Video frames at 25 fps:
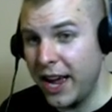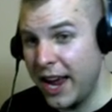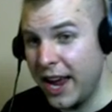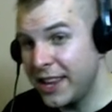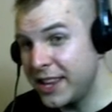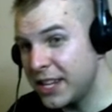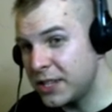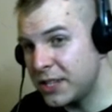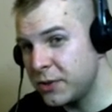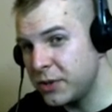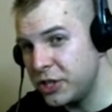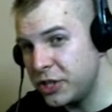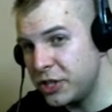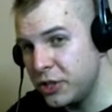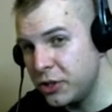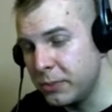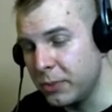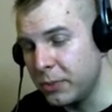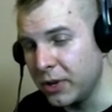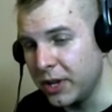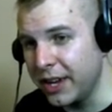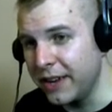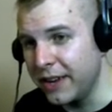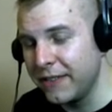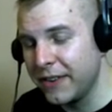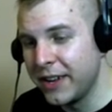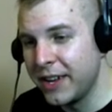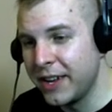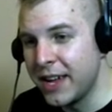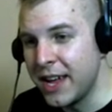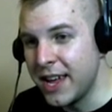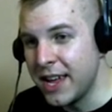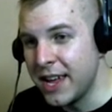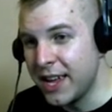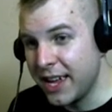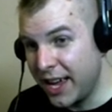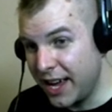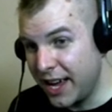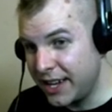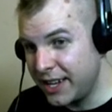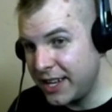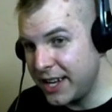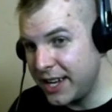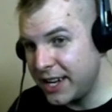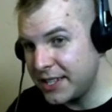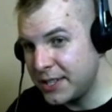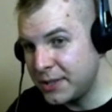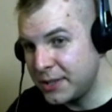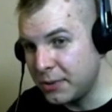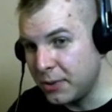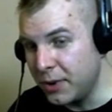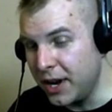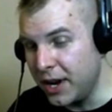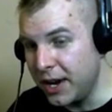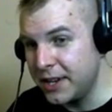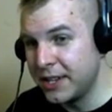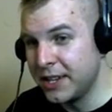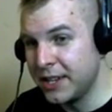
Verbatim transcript: And that's what you believe. And guess what?